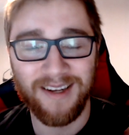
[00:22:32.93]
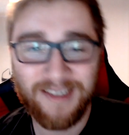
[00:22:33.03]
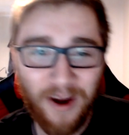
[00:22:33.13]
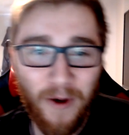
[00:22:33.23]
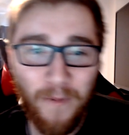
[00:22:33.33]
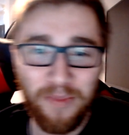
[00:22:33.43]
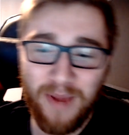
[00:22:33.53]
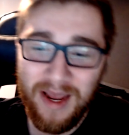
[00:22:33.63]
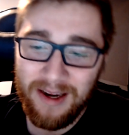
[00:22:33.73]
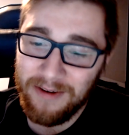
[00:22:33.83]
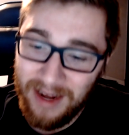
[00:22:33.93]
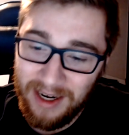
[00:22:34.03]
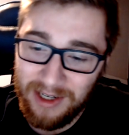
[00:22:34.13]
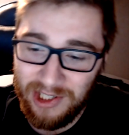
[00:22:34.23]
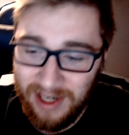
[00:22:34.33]
So Peeker
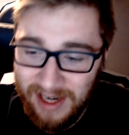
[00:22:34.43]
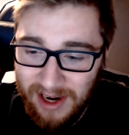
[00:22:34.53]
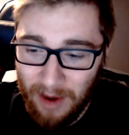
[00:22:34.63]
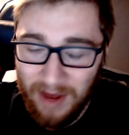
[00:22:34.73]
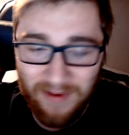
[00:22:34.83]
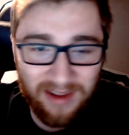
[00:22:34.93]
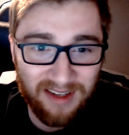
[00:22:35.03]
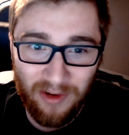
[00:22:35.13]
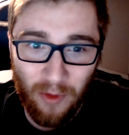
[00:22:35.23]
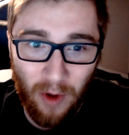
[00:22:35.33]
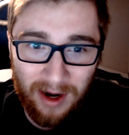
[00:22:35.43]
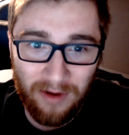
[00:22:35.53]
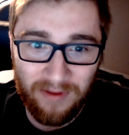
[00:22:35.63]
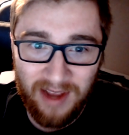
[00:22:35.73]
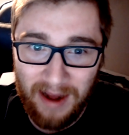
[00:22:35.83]
Advantage, you know, I'm giving this a 1 out
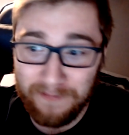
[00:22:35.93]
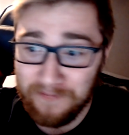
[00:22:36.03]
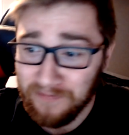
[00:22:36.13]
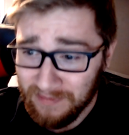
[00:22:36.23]
of 10.